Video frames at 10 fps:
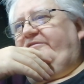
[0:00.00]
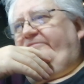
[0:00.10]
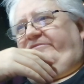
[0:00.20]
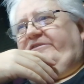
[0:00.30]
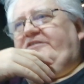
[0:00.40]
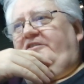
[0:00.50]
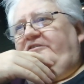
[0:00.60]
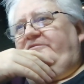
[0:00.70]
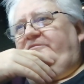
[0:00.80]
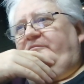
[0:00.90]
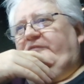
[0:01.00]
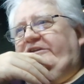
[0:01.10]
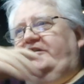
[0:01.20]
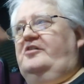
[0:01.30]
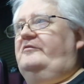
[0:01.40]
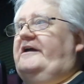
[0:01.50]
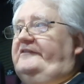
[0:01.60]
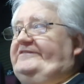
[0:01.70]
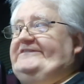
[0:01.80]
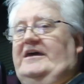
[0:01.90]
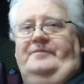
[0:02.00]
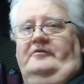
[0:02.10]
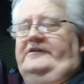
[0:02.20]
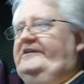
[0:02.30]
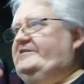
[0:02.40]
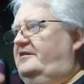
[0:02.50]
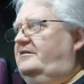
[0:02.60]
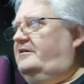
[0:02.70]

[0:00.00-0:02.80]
And, you know, when you go around and tap on it, it's like,